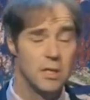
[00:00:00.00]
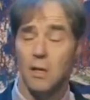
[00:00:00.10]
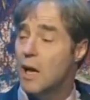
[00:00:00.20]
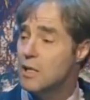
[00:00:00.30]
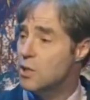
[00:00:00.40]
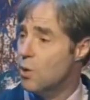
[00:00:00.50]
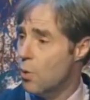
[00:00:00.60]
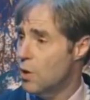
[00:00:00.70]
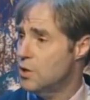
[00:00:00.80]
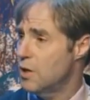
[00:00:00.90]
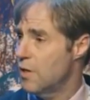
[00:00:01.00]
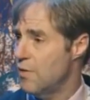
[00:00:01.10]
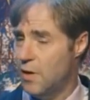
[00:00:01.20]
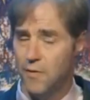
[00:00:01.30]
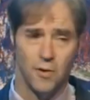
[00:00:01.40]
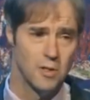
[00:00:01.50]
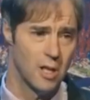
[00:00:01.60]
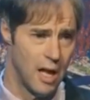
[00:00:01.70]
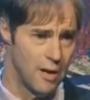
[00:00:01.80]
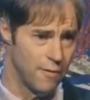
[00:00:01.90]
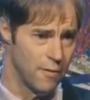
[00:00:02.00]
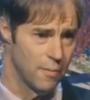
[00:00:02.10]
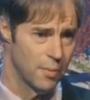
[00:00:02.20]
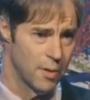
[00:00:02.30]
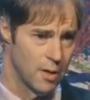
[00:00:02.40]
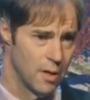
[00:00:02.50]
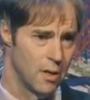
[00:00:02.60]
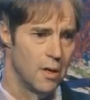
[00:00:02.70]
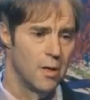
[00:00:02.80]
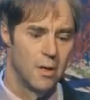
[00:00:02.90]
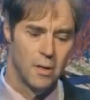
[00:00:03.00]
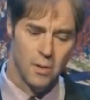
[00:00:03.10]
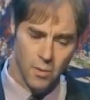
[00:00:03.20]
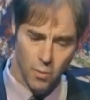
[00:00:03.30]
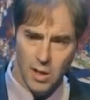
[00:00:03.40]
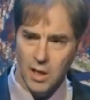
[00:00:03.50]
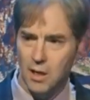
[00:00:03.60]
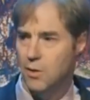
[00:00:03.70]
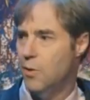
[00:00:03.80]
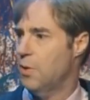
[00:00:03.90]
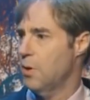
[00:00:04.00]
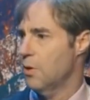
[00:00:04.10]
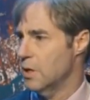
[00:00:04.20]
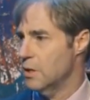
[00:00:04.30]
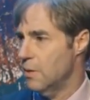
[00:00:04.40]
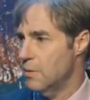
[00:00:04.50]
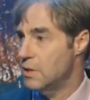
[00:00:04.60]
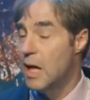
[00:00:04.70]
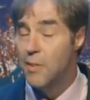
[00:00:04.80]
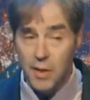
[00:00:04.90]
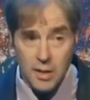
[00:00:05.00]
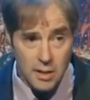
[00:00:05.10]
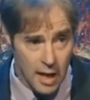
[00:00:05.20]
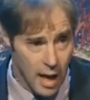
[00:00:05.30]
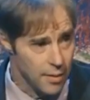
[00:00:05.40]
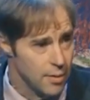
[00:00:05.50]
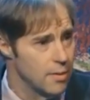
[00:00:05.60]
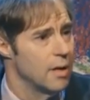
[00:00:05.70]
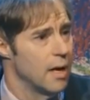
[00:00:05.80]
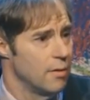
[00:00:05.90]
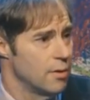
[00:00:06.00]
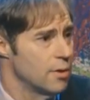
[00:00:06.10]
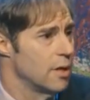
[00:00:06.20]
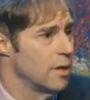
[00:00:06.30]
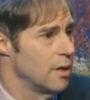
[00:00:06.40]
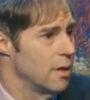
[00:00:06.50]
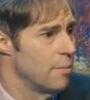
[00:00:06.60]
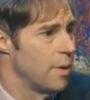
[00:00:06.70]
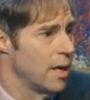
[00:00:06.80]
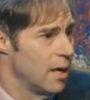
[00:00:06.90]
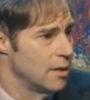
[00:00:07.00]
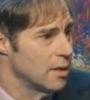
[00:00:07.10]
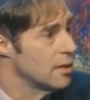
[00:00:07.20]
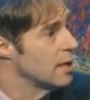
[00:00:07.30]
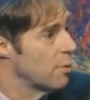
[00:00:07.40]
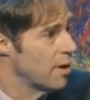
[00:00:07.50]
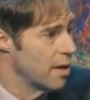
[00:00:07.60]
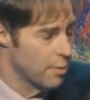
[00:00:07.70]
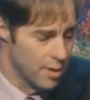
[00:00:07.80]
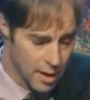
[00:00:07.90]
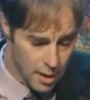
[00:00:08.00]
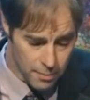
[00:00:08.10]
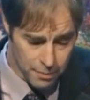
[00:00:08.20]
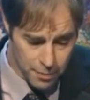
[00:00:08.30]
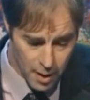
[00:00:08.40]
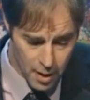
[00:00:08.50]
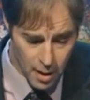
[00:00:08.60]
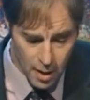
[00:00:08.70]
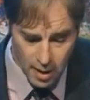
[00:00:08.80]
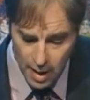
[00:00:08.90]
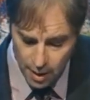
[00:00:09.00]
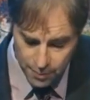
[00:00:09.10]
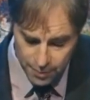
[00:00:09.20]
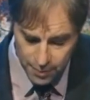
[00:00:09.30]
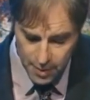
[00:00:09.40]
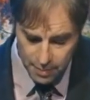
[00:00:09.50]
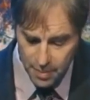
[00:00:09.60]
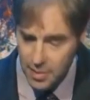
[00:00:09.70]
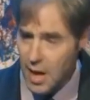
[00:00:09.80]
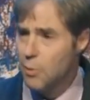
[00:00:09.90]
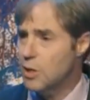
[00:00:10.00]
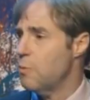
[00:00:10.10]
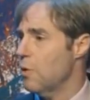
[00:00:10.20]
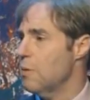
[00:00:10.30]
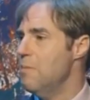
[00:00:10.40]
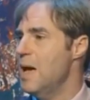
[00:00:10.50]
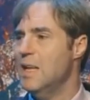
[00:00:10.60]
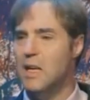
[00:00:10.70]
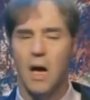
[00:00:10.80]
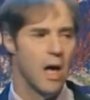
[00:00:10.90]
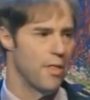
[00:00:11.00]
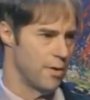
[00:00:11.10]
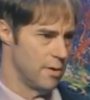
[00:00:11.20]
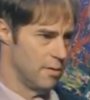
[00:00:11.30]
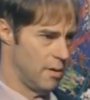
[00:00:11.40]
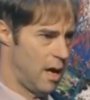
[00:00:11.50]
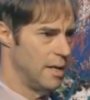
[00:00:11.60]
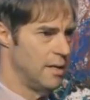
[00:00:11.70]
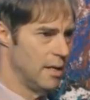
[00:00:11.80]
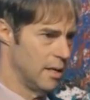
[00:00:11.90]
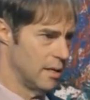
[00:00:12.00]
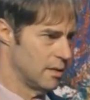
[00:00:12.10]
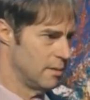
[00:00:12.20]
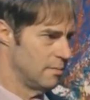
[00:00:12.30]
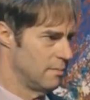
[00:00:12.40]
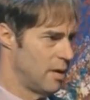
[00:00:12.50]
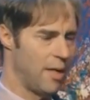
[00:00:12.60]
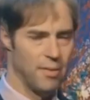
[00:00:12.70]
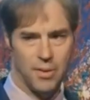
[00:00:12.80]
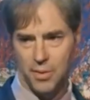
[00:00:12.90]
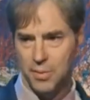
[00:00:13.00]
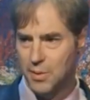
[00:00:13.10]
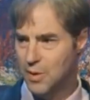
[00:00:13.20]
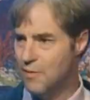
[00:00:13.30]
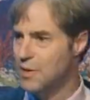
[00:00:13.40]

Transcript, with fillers: still less, the origin of the very first life, we need a new theory, said these gathered evolutionary biologists. That's why they were there. Now, they were exploring many other ideas, not the theory